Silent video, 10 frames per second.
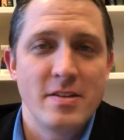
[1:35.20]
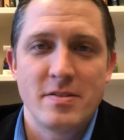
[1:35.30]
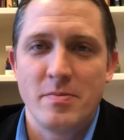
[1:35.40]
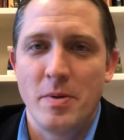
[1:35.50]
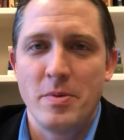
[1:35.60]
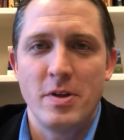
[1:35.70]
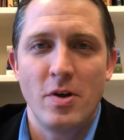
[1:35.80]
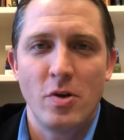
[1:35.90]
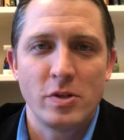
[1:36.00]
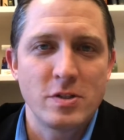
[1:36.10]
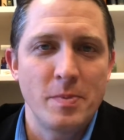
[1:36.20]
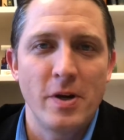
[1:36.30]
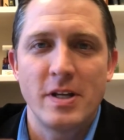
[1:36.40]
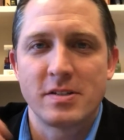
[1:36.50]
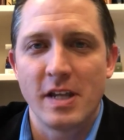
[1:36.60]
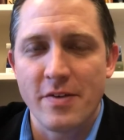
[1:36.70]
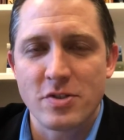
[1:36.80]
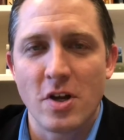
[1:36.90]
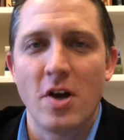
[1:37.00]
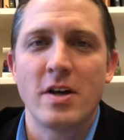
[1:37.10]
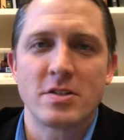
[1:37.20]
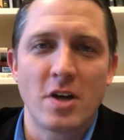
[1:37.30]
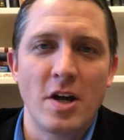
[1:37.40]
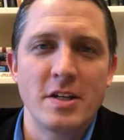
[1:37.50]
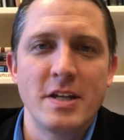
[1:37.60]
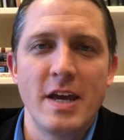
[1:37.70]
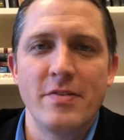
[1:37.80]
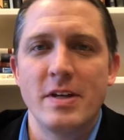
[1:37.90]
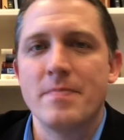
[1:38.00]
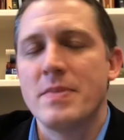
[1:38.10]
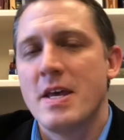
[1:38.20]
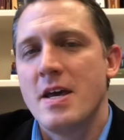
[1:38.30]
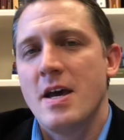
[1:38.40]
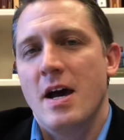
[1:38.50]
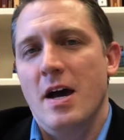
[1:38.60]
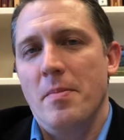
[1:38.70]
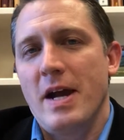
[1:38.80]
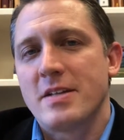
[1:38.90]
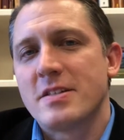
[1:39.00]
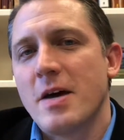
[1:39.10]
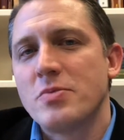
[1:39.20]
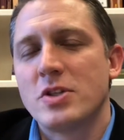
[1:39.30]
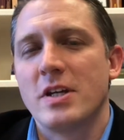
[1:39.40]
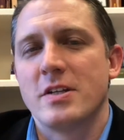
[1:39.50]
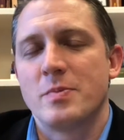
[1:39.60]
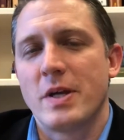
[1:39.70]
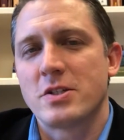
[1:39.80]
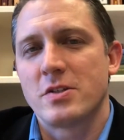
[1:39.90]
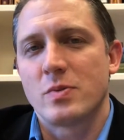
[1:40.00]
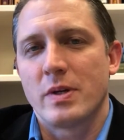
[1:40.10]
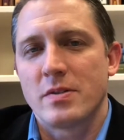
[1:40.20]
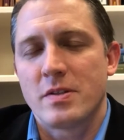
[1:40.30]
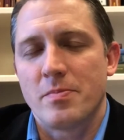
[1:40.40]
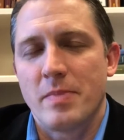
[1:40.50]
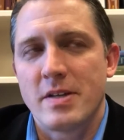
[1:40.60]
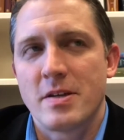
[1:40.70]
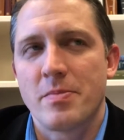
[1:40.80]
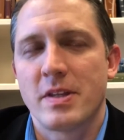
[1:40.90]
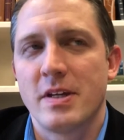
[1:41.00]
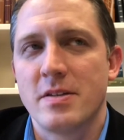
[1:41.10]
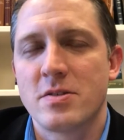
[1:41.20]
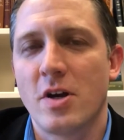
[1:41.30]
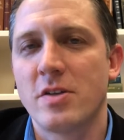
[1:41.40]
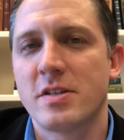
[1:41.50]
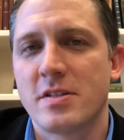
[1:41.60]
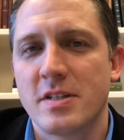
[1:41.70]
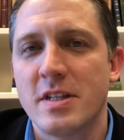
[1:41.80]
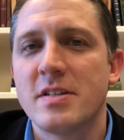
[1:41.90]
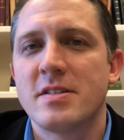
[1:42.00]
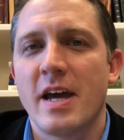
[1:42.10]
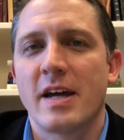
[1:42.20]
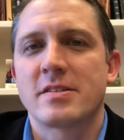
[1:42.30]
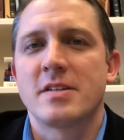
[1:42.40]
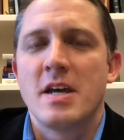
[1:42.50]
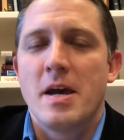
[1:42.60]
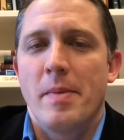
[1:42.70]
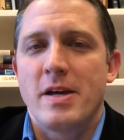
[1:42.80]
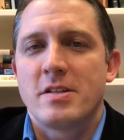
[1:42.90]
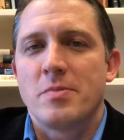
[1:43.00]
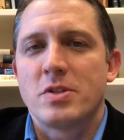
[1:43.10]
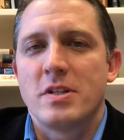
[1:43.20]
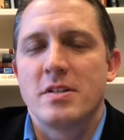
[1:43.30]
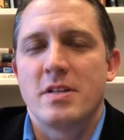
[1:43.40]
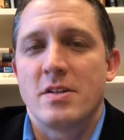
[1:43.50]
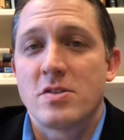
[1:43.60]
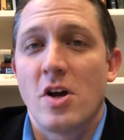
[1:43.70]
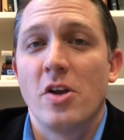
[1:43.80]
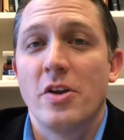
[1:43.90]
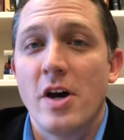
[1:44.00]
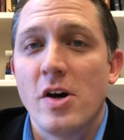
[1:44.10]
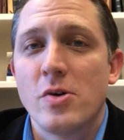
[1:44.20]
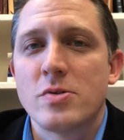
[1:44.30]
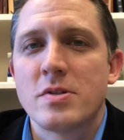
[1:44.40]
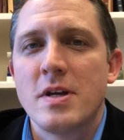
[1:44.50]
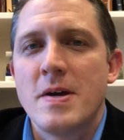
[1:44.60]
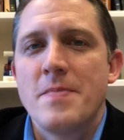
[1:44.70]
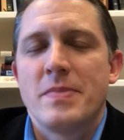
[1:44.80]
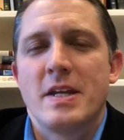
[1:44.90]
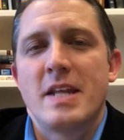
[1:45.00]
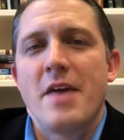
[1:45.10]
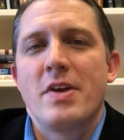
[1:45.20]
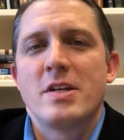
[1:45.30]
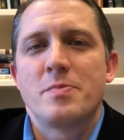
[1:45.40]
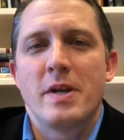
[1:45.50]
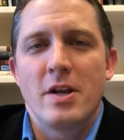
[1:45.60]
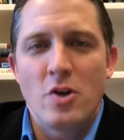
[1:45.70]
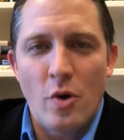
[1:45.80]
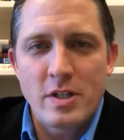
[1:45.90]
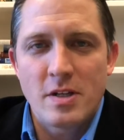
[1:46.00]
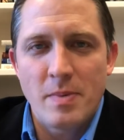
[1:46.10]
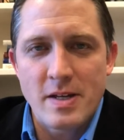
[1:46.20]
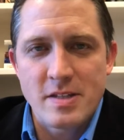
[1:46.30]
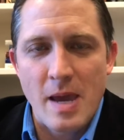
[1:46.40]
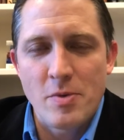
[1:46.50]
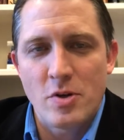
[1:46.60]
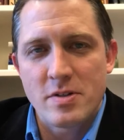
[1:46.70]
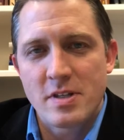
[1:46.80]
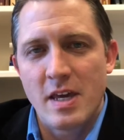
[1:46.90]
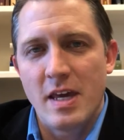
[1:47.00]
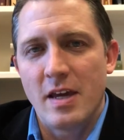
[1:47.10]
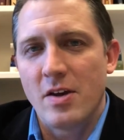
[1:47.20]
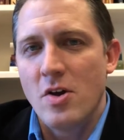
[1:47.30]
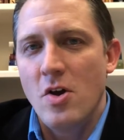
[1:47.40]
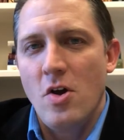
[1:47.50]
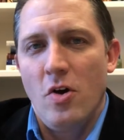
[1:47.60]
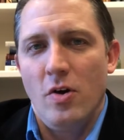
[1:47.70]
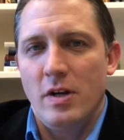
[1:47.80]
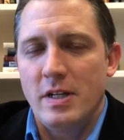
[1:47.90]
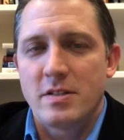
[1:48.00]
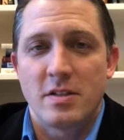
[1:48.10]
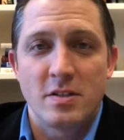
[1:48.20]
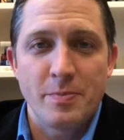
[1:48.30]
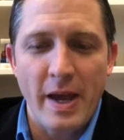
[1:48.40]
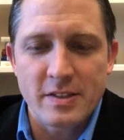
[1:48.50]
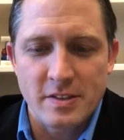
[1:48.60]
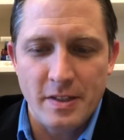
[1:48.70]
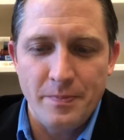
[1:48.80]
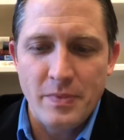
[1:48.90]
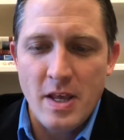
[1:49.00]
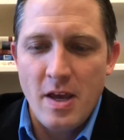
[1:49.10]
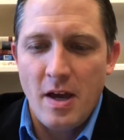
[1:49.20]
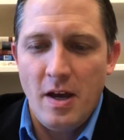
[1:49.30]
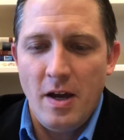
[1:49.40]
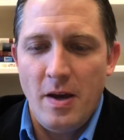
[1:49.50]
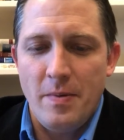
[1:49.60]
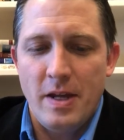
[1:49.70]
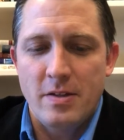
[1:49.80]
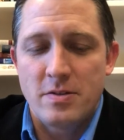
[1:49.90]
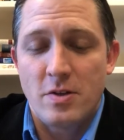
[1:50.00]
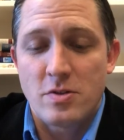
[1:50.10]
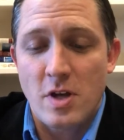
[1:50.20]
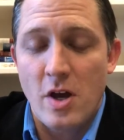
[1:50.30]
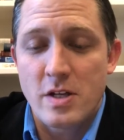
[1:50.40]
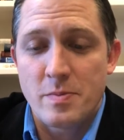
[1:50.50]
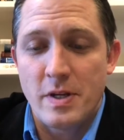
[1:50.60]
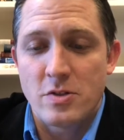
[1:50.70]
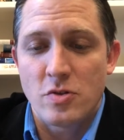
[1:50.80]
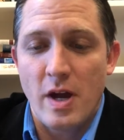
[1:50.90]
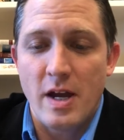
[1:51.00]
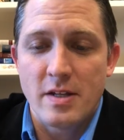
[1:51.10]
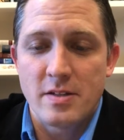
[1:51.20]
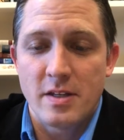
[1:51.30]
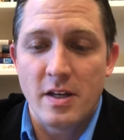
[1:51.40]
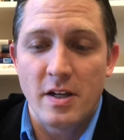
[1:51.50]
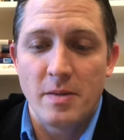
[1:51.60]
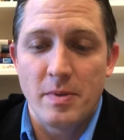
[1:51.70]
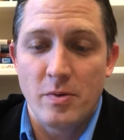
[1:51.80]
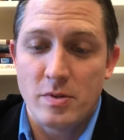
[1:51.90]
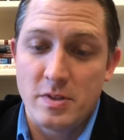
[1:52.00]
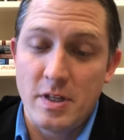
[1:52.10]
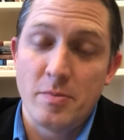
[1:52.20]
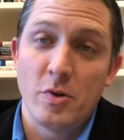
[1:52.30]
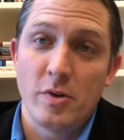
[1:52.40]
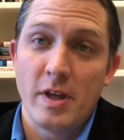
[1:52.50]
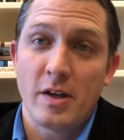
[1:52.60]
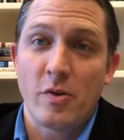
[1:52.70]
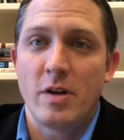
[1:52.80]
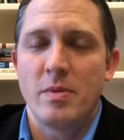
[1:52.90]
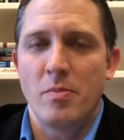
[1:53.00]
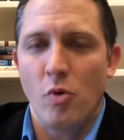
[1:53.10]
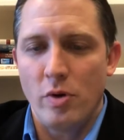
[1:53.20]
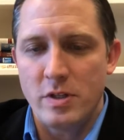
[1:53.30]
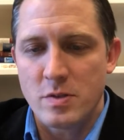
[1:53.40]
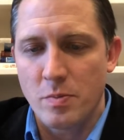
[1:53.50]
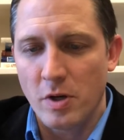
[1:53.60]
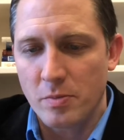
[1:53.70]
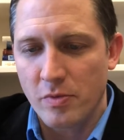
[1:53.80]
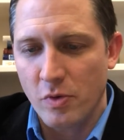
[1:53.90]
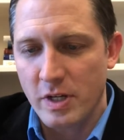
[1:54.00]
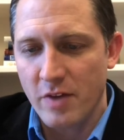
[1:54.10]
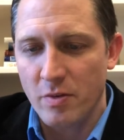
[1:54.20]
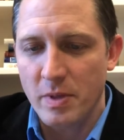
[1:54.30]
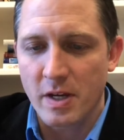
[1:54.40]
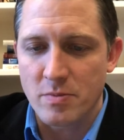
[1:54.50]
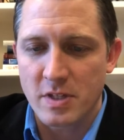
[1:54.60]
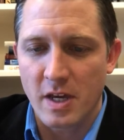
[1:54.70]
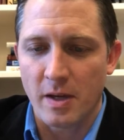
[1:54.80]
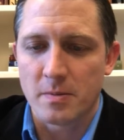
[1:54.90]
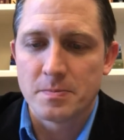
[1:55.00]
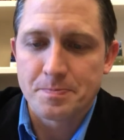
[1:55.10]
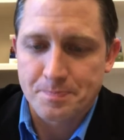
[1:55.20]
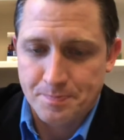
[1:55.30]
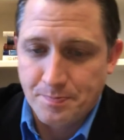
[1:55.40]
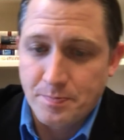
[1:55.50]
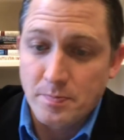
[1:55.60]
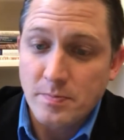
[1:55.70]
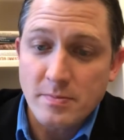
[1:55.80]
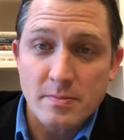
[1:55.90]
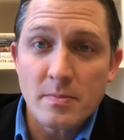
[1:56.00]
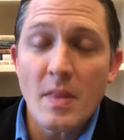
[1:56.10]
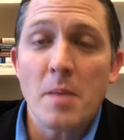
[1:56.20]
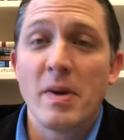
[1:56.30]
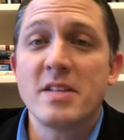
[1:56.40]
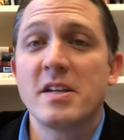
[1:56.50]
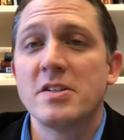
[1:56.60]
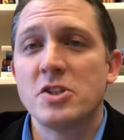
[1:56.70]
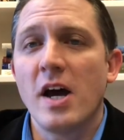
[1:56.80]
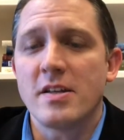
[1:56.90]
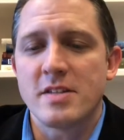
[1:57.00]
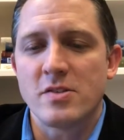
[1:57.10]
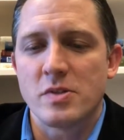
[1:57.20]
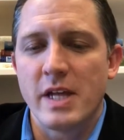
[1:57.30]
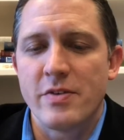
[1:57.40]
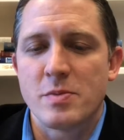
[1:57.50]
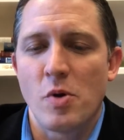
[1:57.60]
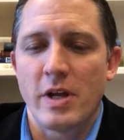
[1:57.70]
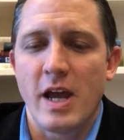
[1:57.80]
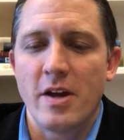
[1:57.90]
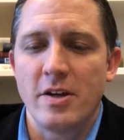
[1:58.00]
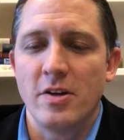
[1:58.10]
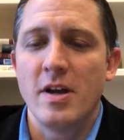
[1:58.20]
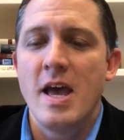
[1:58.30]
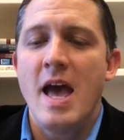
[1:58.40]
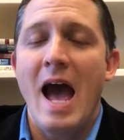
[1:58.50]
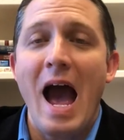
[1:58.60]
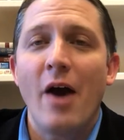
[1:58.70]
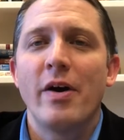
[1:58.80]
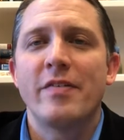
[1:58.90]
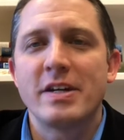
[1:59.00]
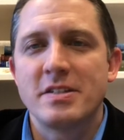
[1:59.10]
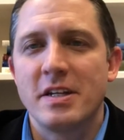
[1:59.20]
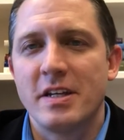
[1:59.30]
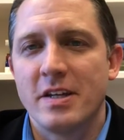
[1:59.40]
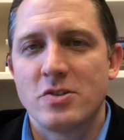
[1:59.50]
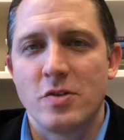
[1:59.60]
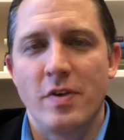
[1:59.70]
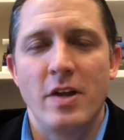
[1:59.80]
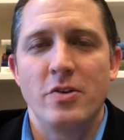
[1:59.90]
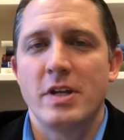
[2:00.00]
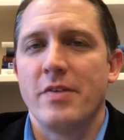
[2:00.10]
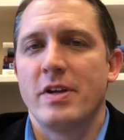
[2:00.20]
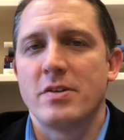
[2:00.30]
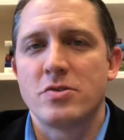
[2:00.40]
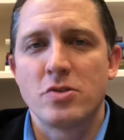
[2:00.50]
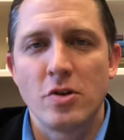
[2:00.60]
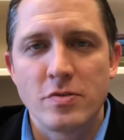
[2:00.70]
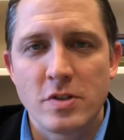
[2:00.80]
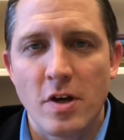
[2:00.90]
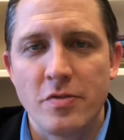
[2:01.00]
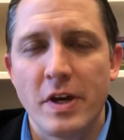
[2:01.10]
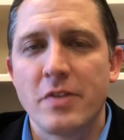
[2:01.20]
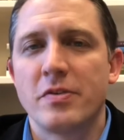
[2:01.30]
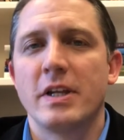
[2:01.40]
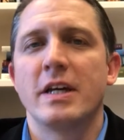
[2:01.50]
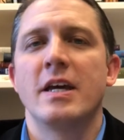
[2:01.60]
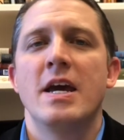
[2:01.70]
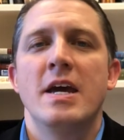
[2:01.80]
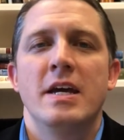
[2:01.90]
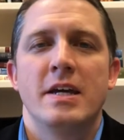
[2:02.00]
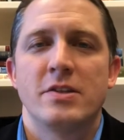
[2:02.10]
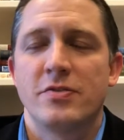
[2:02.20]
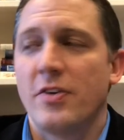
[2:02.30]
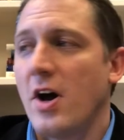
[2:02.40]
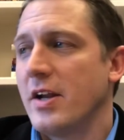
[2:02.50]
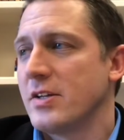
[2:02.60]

Remember, the Holy Spirit has left Saul, has gone to David. My assumption, especially by something that Saul says in this text, my assumption is that Saul knows that David has been anointed by Samuel as king, or at least suspects it. And so Saul has been trying to kill him, and we'll see him do it that quite a bit more in this book before David becomes king. But it's unjust. That's what David's pointing out here. "How have I sinned against your father?" David has served Saul faithfully. He's fought.